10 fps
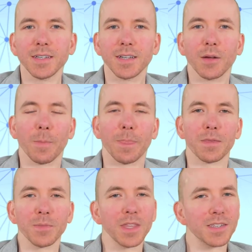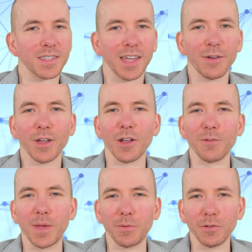Now, something that's scaring a lot
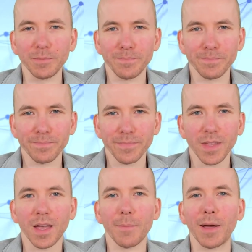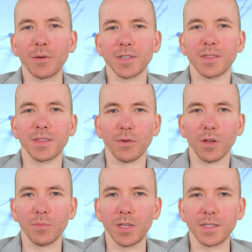of people about
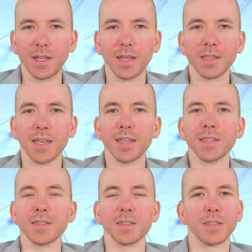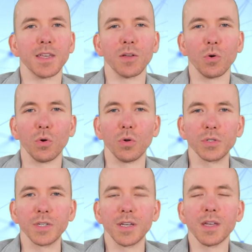Ethereum these days is this thing called